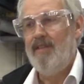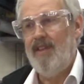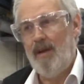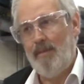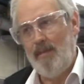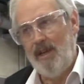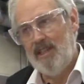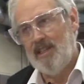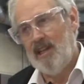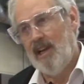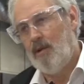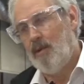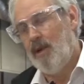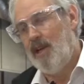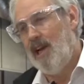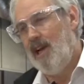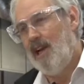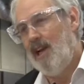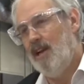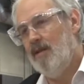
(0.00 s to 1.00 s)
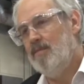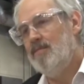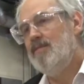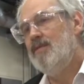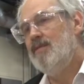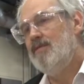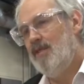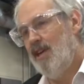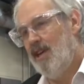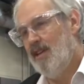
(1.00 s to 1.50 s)
That means liquid
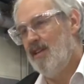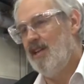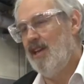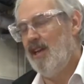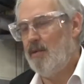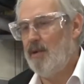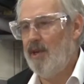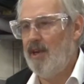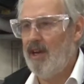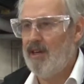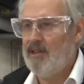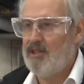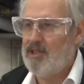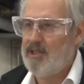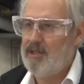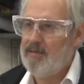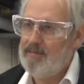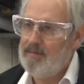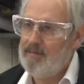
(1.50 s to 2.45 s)
helium rather than liquid nitrogen.